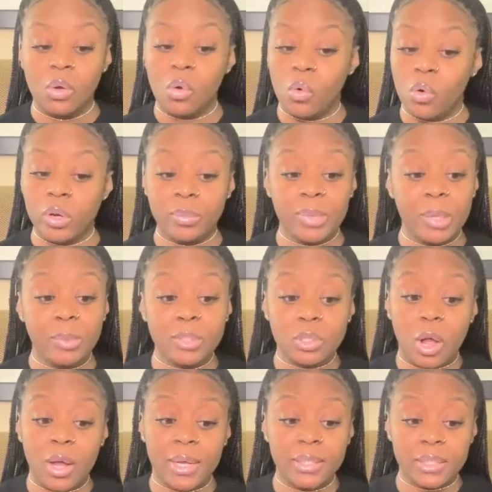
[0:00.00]
Or maybe
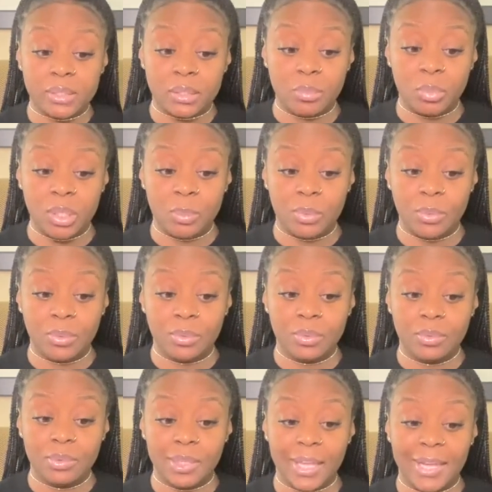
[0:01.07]
talking to some people.
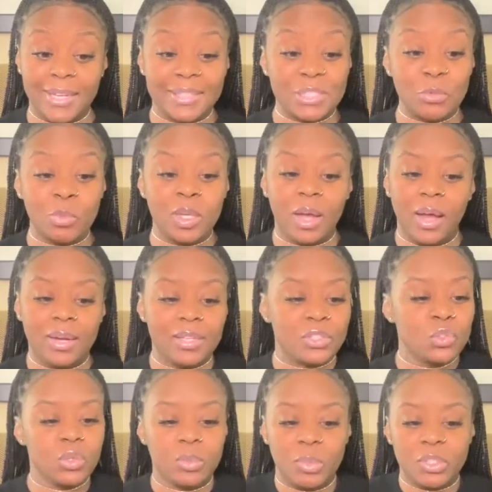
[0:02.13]
Like, to be honest,
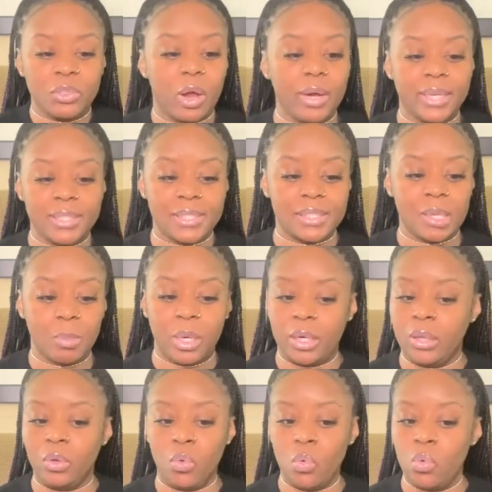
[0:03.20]
you could be talking to
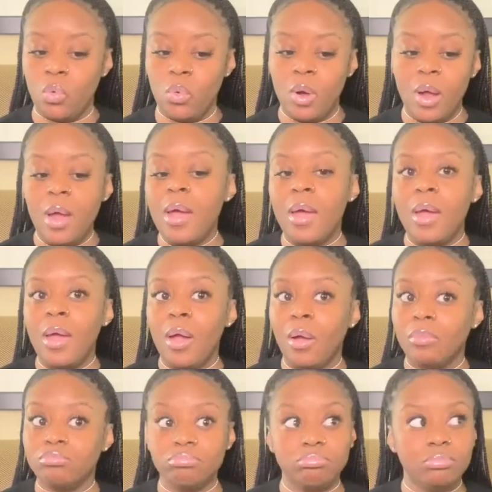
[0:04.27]
somebody who
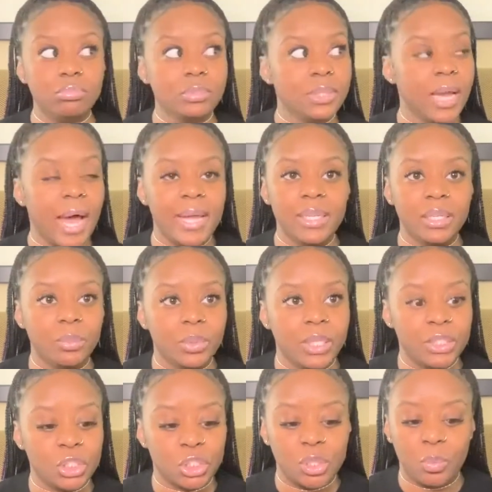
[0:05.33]
got in a
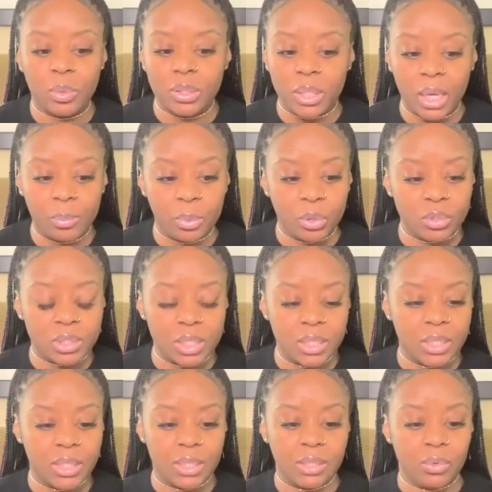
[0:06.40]
relationship with that
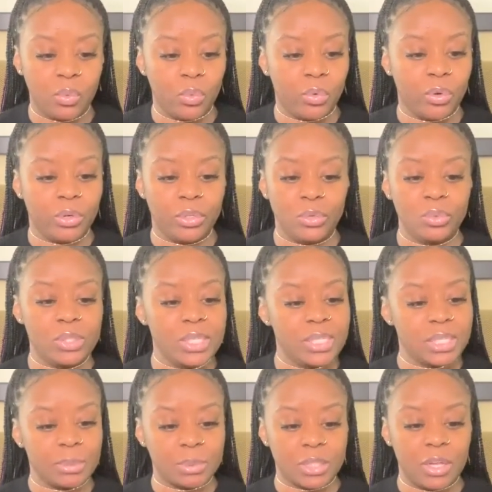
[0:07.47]
person, or you see
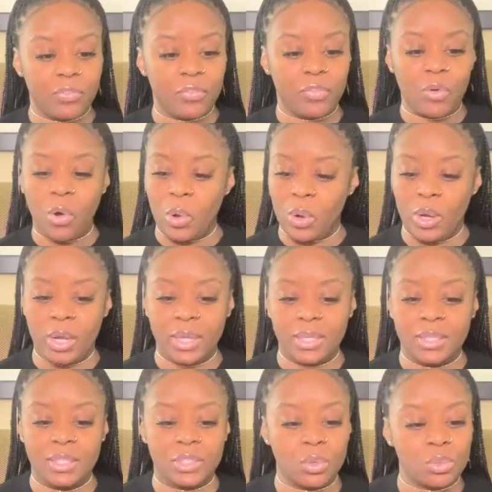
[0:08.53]
some stuff
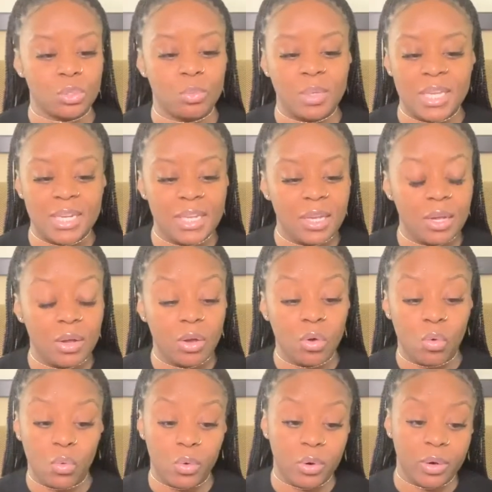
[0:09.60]
on social media,
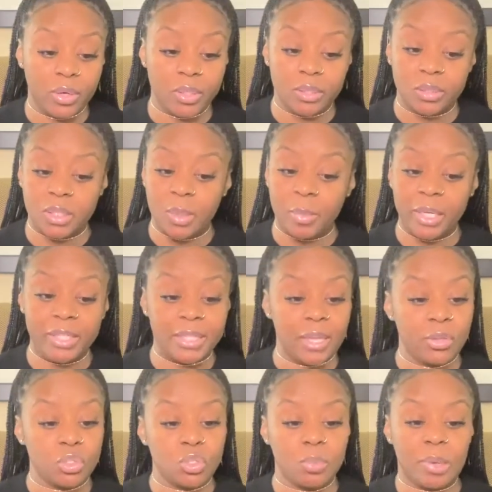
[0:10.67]
or somebody
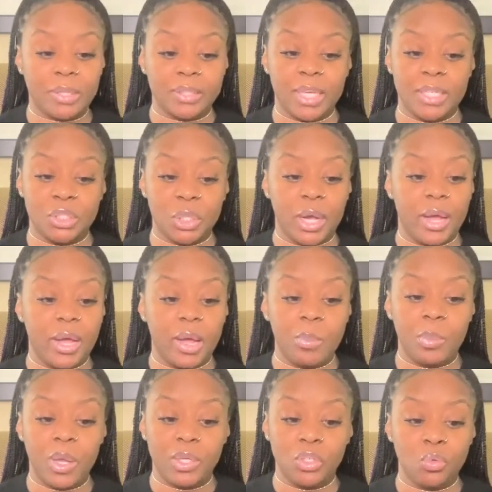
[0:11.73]
tells you about that
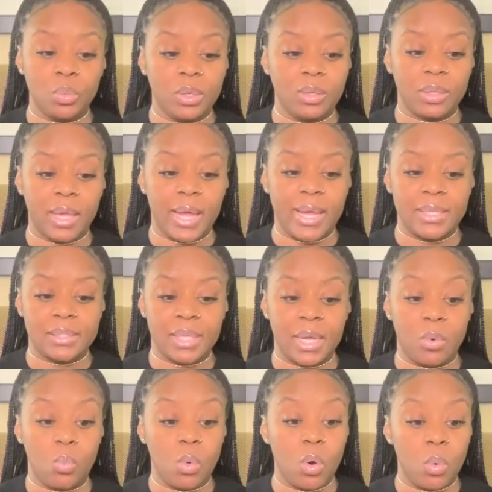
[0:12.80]
job and you realize,
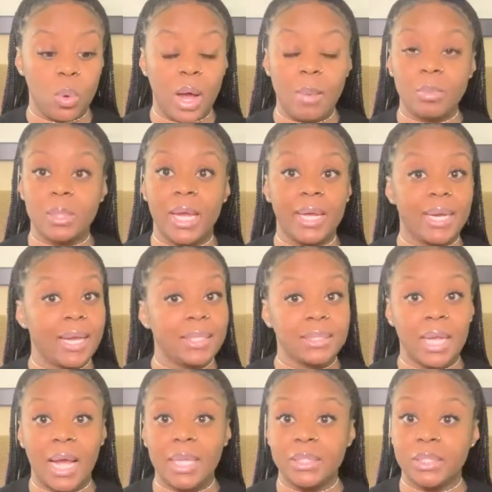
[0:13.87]
like, whoa, I'm glad I
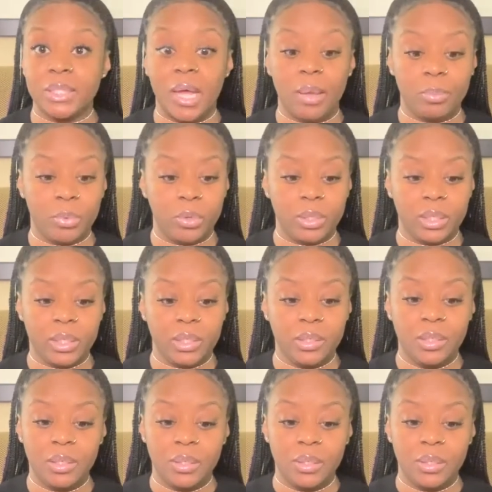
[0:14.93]
dodged that bullet.